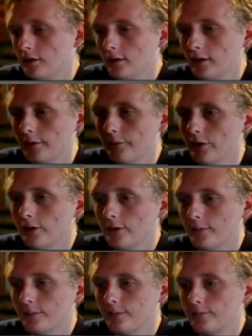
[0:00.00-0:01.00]
Alright,
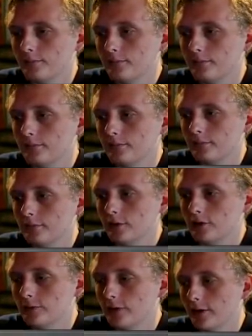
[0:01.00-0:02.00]
well,
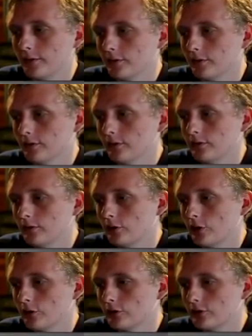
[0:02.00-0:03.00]
he's probably running
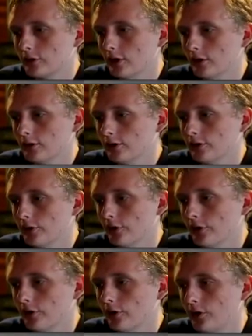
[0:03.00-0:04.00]
Curse
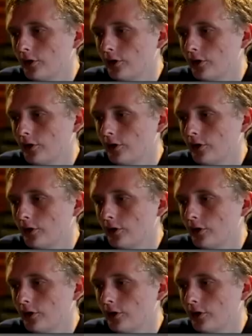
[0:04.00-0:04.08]
Skellige.